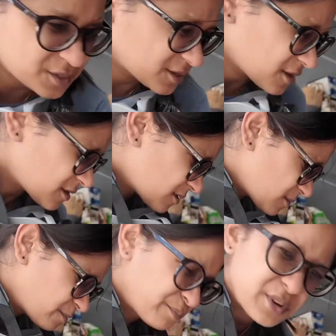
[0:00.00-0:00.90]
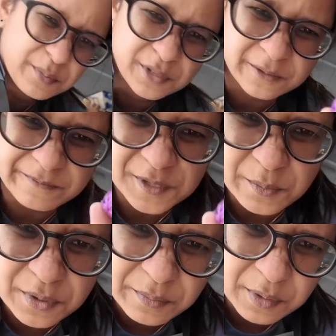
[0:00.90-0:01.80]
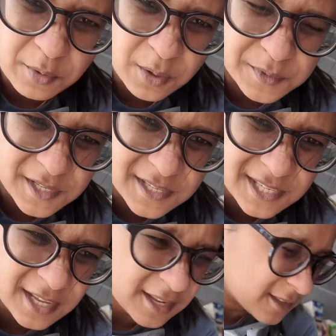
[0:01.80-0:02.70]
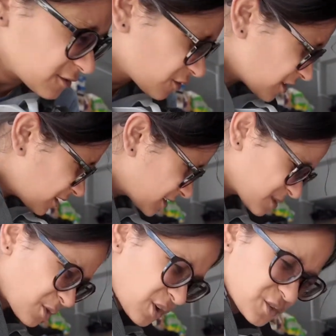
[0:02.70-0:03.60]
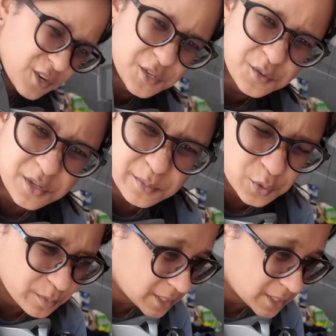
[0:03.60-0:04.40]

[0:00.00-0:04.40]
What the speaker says: some purple bombs instead to try to get some contrast with the blue,